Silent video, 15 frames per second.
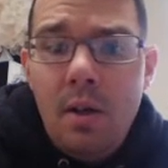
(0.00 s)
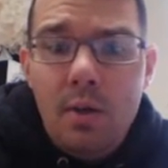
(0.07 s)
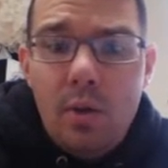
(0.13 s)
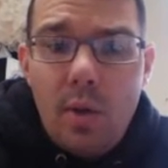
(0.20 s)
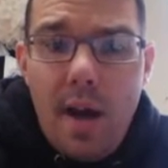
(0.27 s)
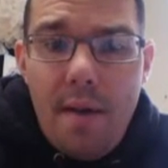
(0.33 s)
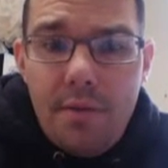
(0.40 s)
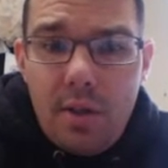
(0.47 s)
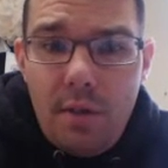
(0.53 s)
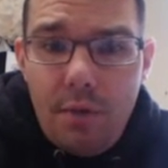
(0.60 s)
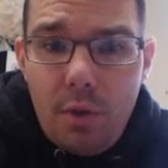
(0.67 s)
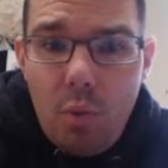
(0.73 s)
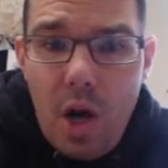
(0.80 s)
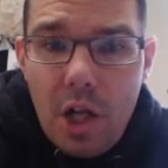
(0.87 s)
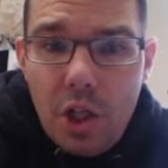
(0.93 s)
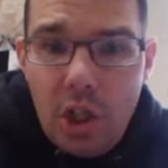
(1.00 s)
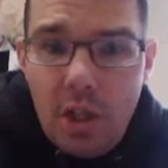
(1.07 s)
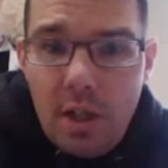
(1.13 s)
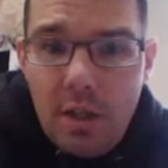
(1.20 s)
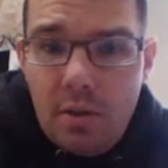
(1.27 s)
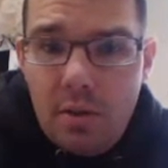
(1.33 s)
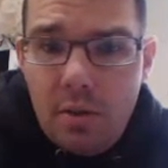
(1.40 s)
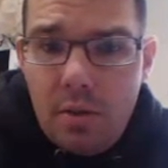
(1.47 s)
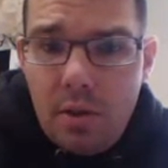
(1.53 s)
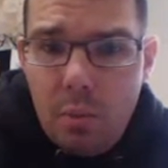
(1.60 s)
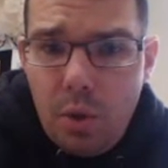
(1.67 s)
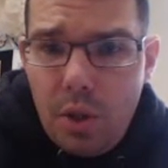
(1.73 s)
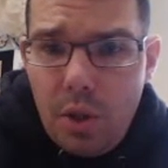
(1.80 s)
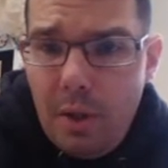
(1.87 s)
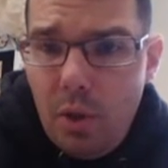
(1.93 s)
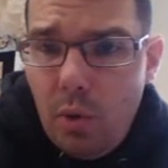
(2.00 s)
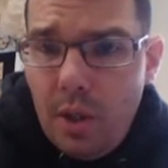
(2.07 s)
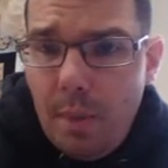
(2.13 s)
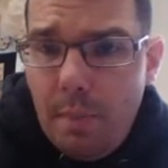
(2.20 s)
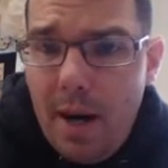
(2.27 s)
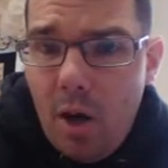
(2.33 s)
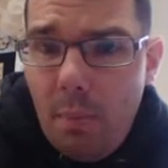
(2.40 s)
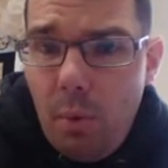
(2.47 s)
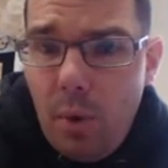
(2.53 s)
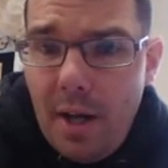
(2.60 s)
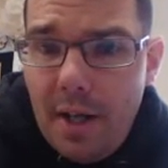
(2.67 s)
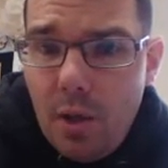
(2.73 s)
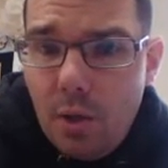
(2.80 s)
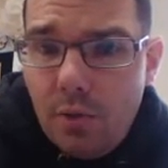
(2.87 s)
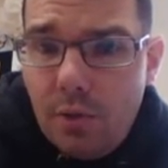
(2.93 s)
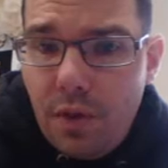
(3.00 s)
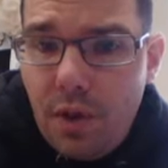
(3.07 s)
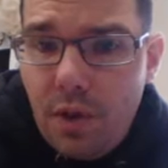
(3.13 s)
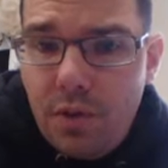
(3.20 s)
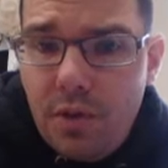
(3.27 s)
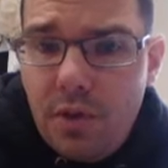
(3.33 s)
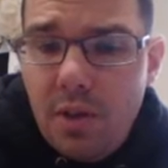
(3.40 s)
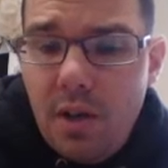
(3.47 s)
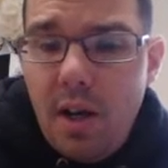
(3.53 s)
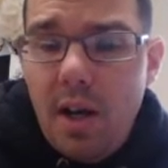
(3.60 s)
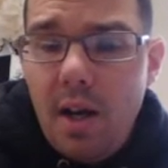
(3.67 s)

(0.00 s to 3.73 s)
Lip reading: So obviously, if you're watching this, we're going to be doing the PowerPoint notes first,